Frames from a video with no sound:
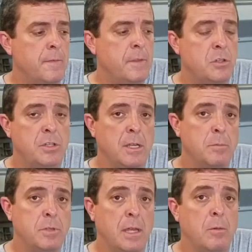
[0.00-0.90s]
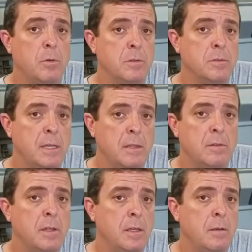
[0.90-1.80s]
the shims that was in
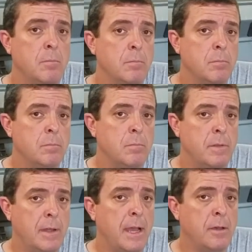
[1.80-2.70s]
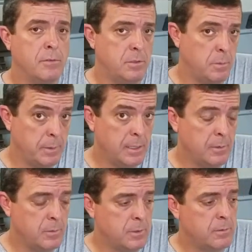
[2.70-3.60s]
the housing to
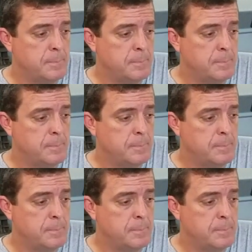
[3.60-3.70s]
begin with.